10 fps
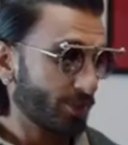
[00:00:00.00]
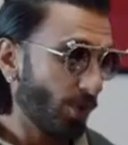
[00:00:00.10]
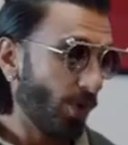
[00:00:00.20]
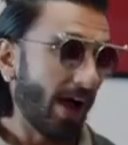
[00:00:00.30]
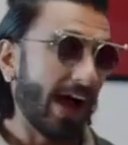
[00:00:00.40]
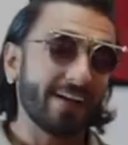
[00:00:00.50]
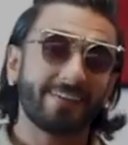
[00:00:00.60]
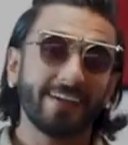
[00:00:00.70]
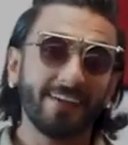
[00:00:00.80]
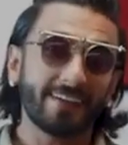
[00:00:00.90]
So I
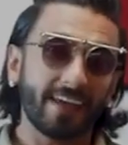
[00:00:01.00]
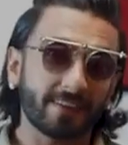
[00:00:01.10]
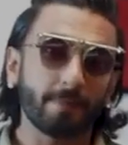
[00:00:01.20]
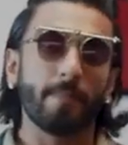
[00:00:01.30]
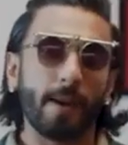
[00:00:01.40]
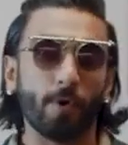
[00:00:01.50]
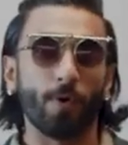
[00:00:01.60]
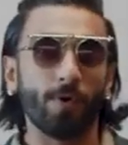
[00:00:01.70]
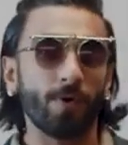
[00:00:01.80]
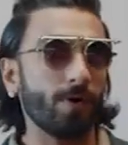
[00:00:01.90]
didn't get the memo.
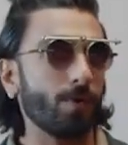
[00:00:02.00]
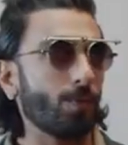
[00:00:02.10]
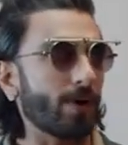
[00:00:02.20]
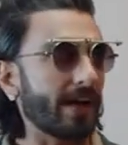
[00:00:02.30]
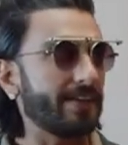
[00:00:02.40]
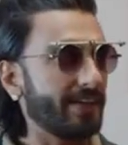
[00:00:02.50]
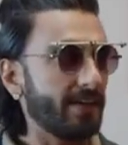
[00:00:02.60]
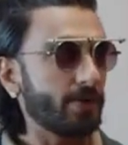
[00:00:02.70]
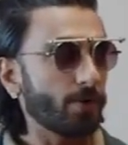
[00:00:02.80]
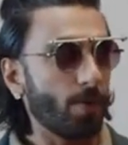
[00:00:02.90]
What I
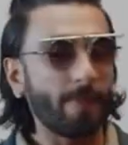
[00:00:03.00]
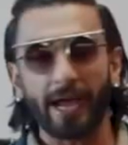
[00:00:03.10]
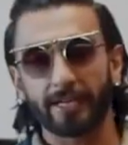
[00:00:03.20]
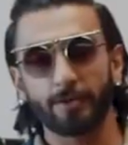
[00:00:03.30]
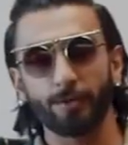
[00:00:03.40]
didn't know back in